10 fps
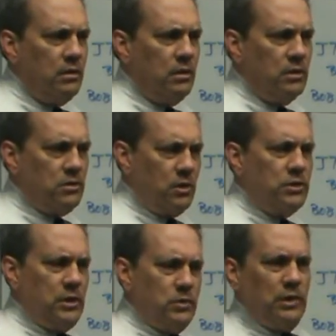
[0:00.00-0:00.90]
As long as
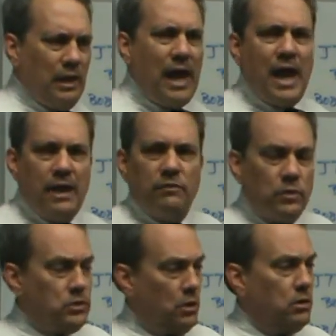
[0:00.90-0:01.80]
she was alive, it
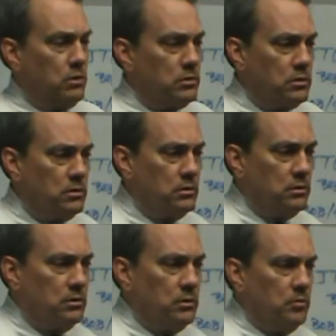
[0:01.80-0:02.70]
was hers.
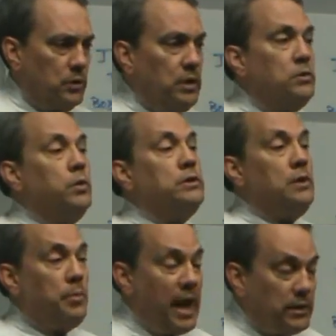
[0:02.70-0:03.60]
But then when she
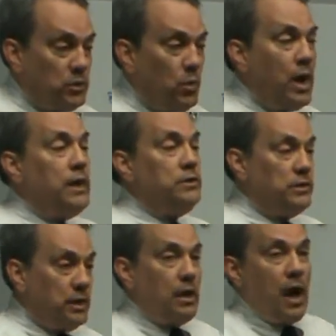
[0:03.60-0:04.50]
passed away, she
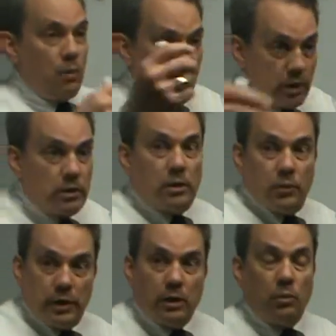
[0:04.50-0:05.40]
said, I want it to go
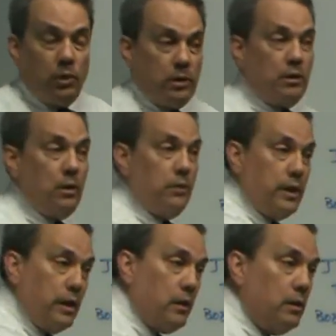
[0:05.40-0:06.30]
here, I want it to go
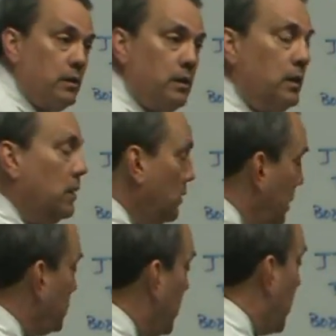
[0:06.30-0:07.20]
there. Well,
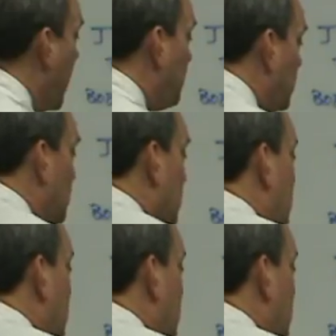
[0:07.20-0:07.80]
that's what happened.